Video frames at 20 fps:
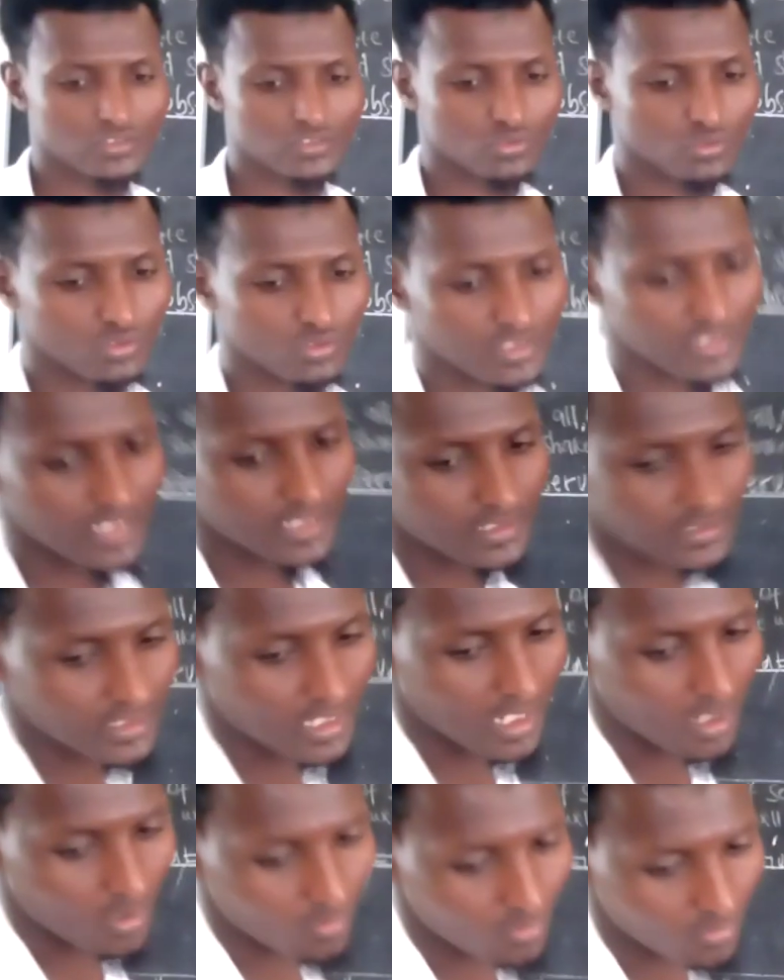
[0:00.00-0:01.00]
solid S
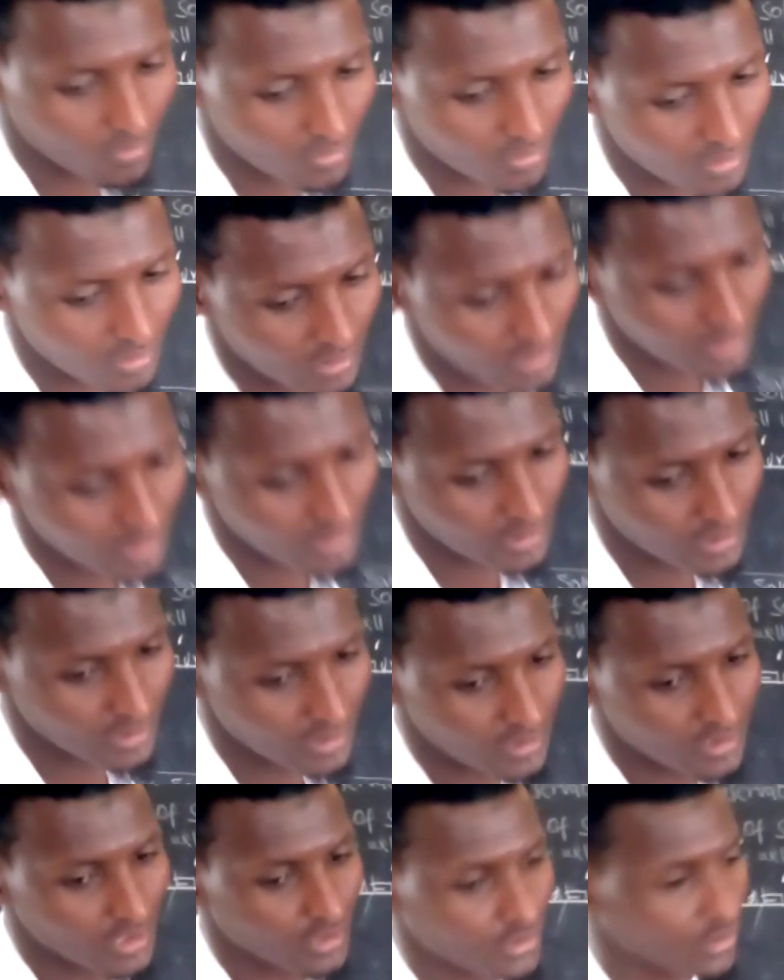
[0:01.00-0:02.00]
now. This
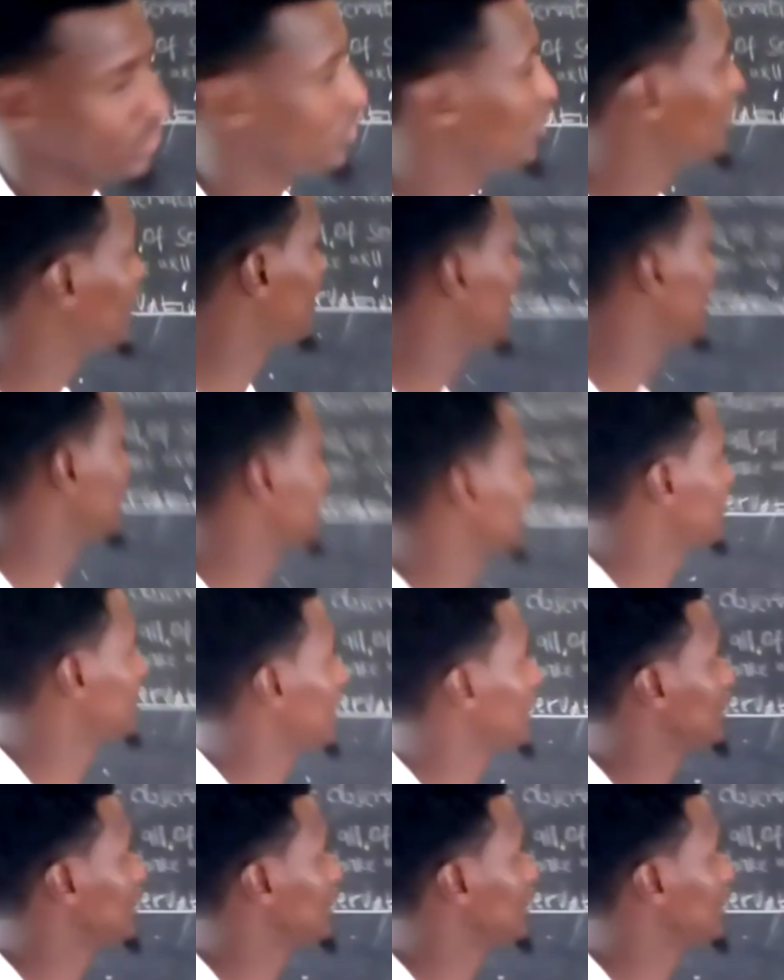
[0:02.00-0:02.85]
is a solid S that